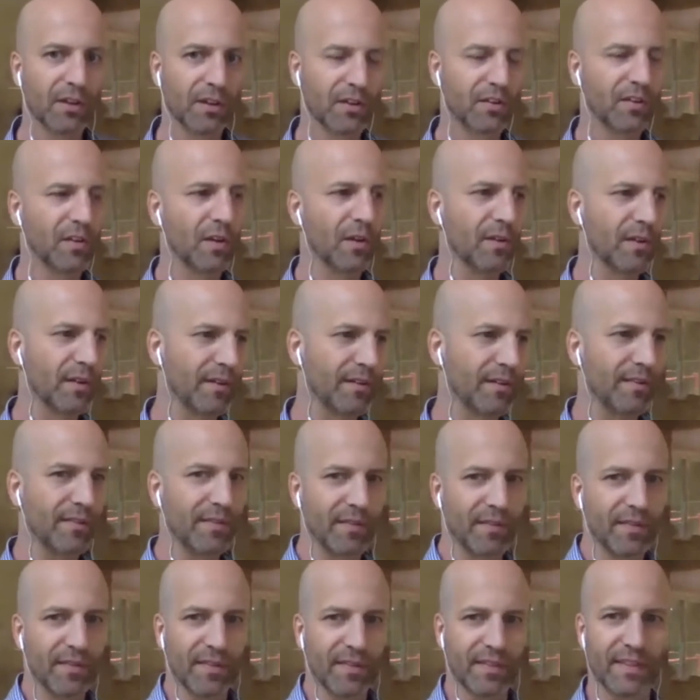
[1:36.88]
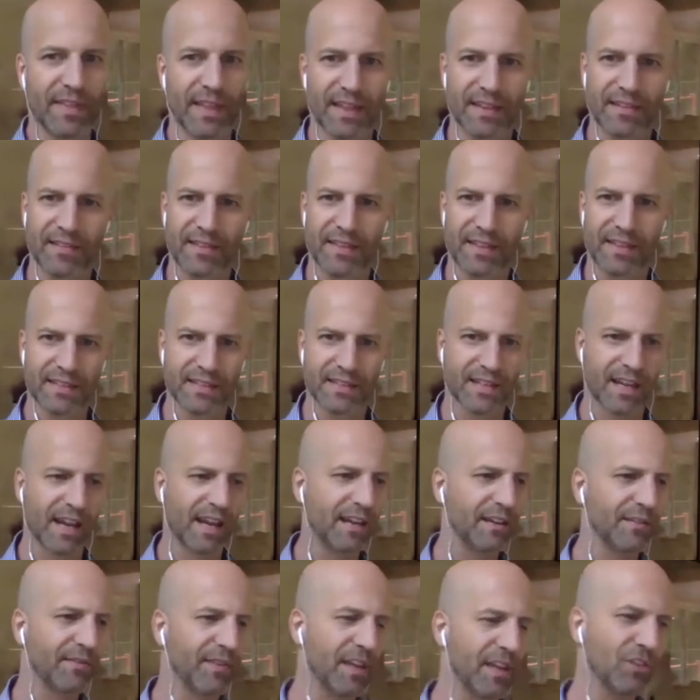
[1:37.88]
So uh, that, that's
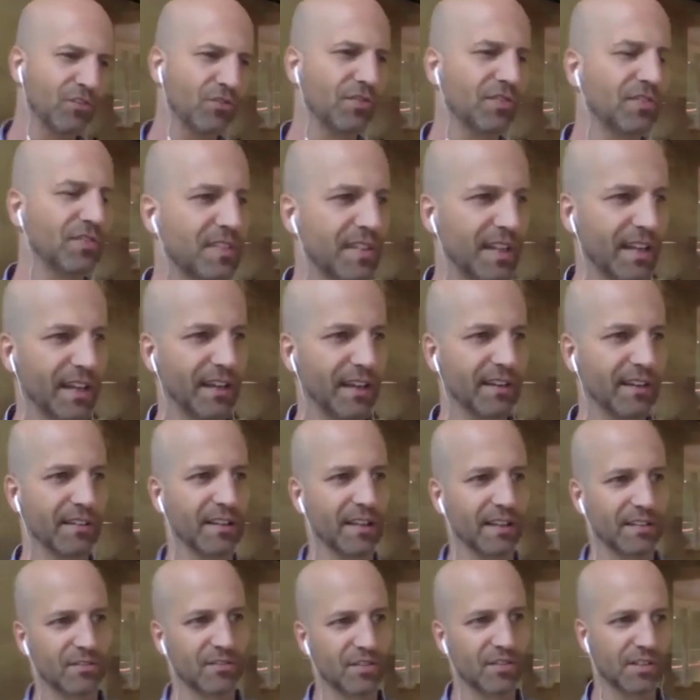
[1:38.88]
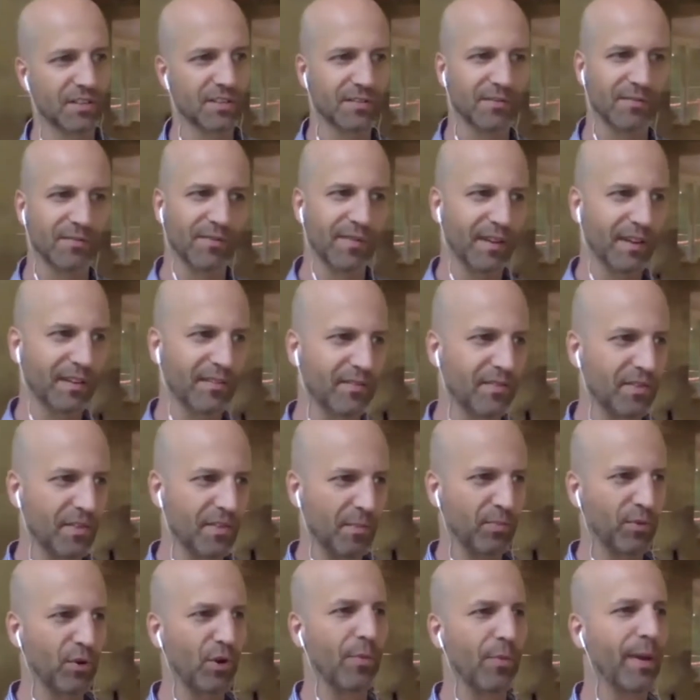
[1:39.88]
kind of interesting, like just like the
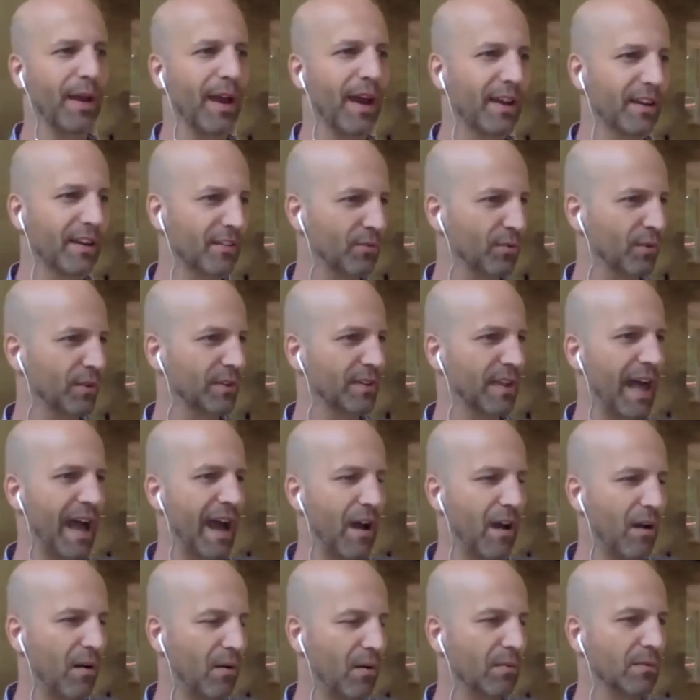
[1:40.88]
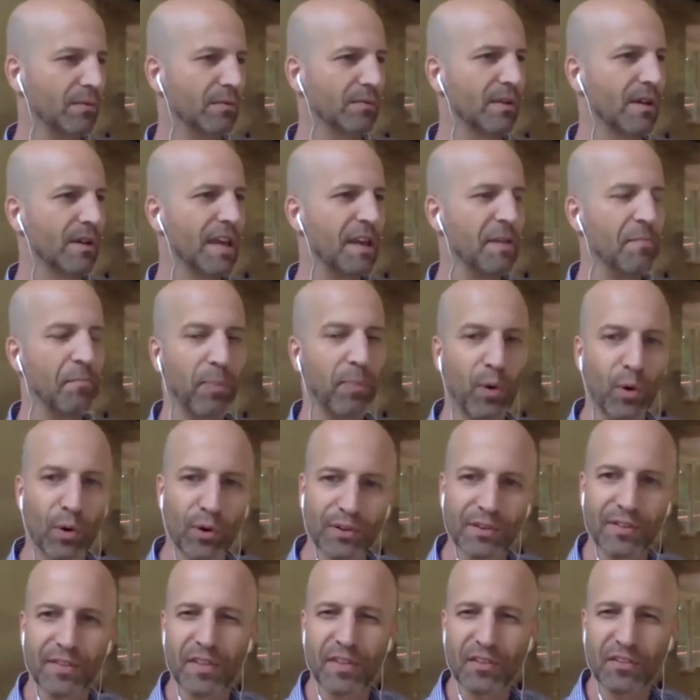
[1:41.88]
probiotics world, how
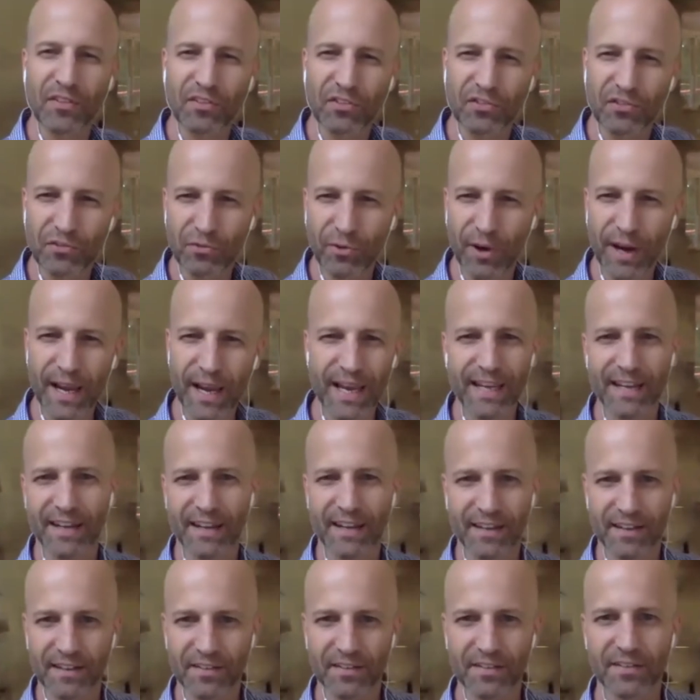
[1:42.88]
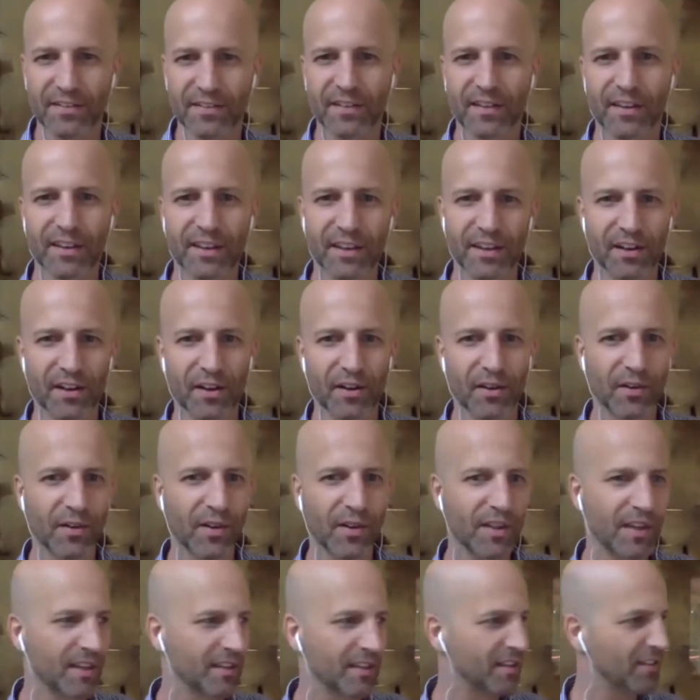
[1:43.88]
important the strain is. You know,
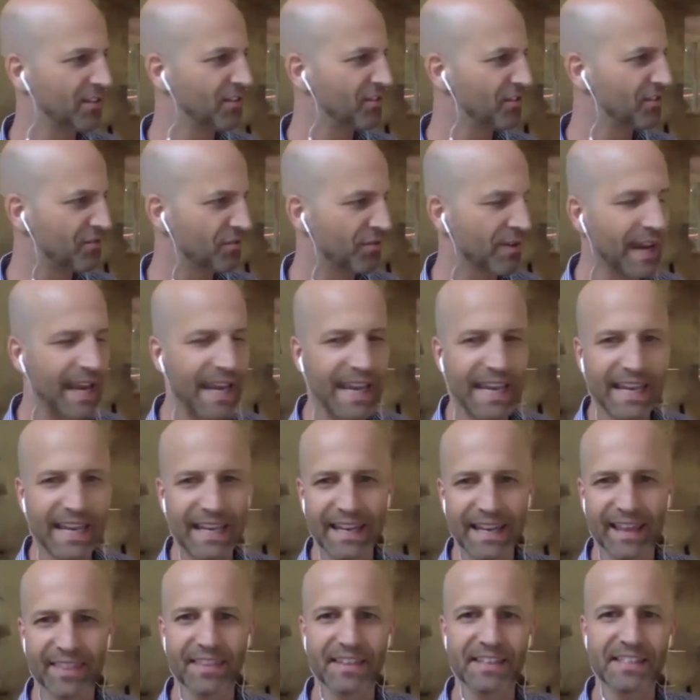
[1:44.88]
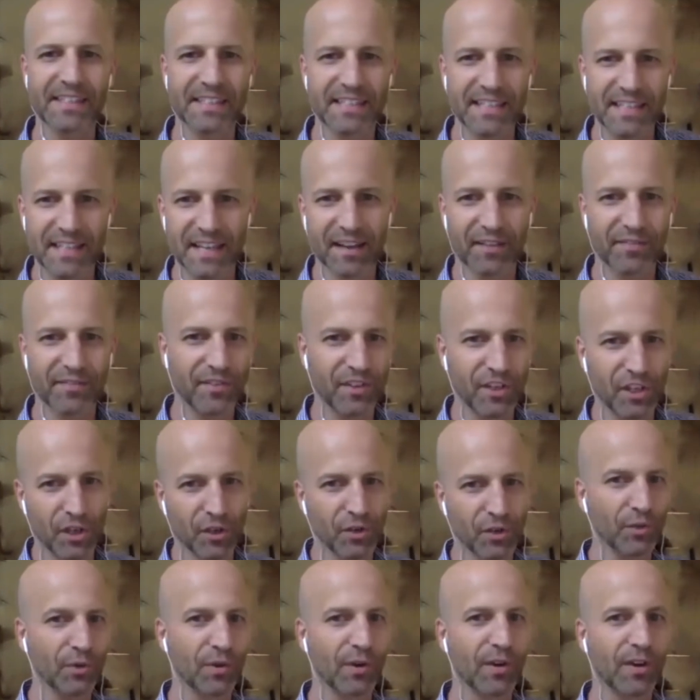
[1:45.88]
the strain and the
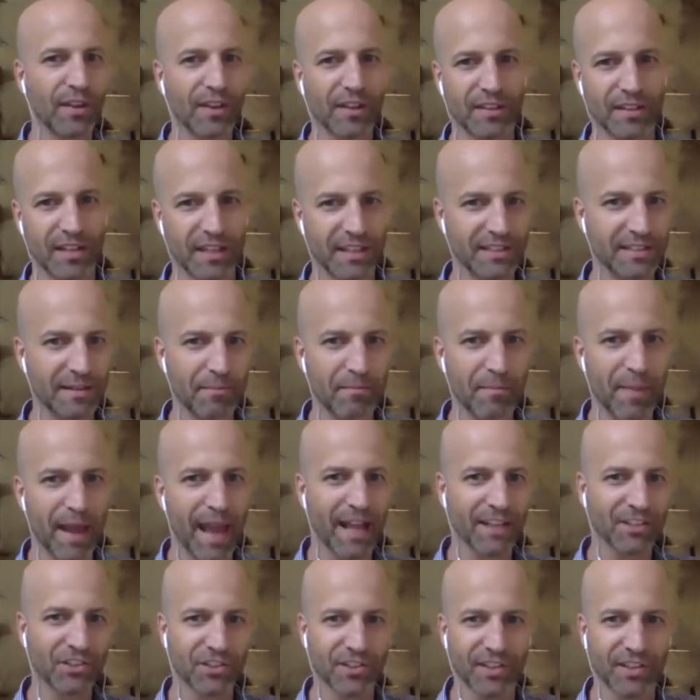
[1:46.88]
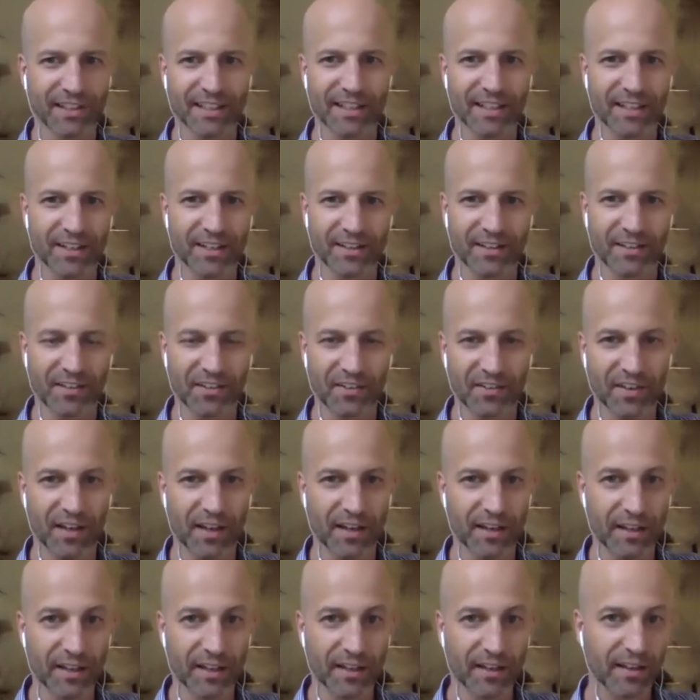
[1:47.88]
CFU need to match the clinical
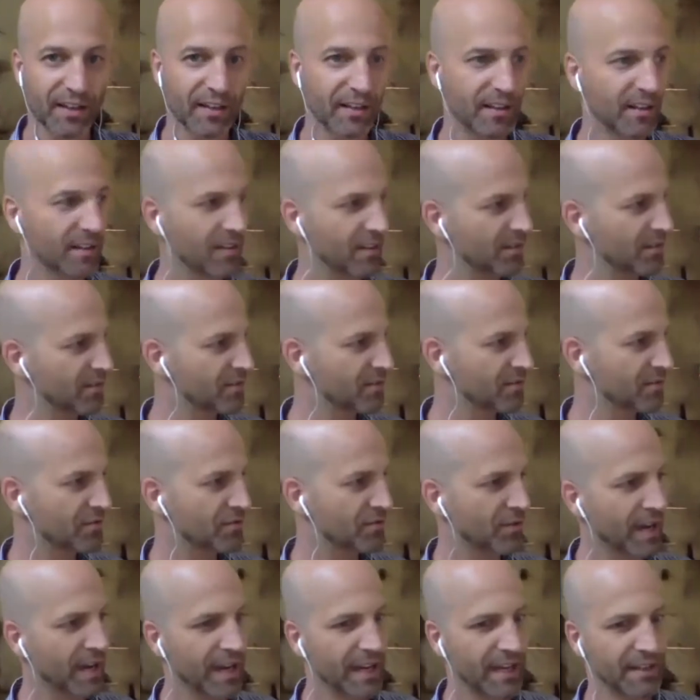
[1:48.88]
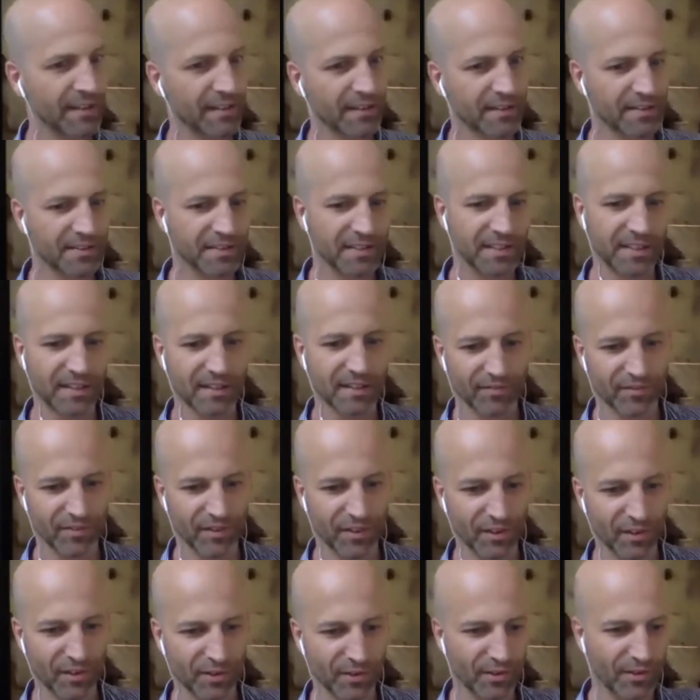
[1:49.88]
study the strain
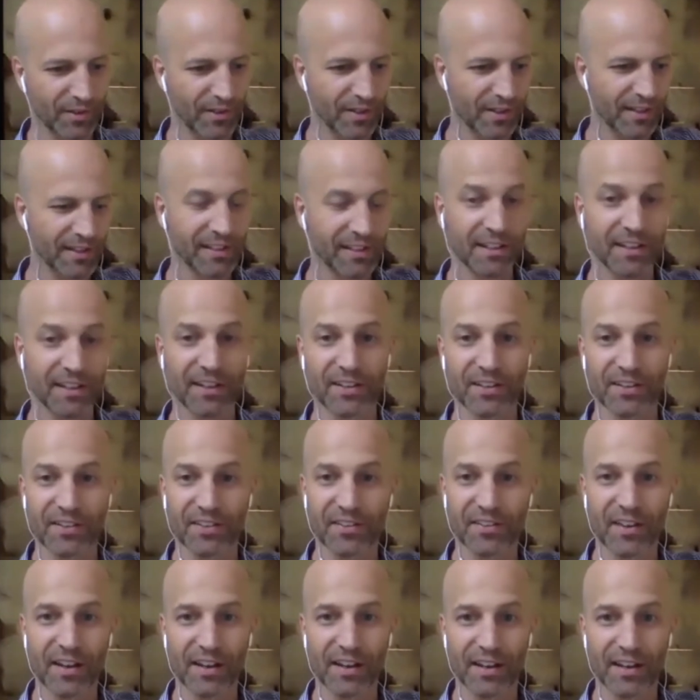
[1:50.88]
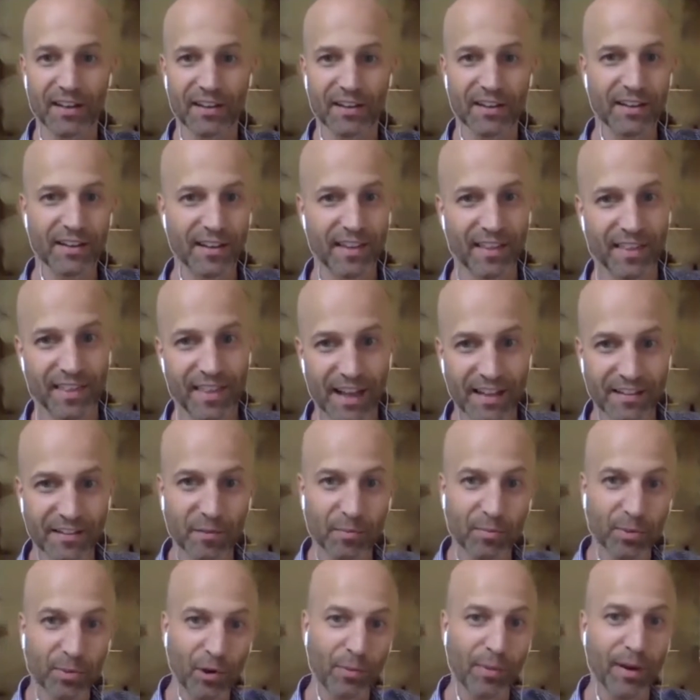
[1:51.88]
CFU clinical study. That's
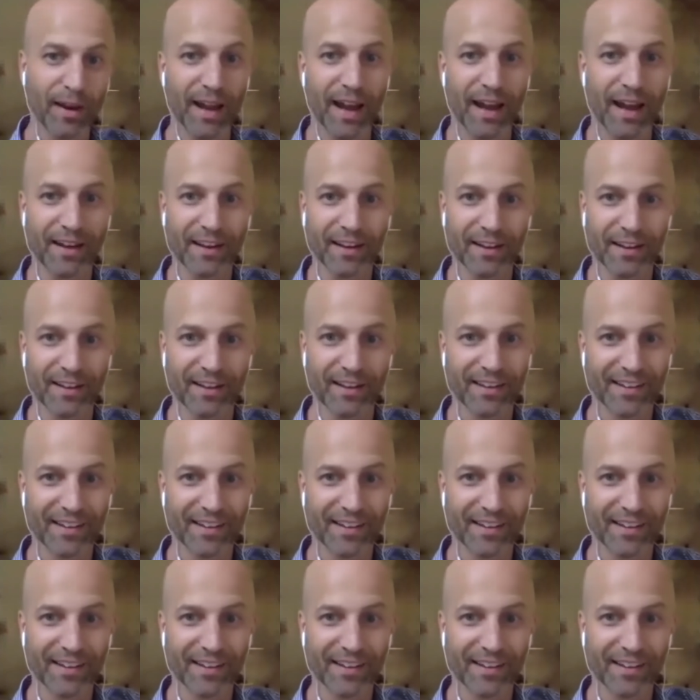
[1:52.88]
a probiotic.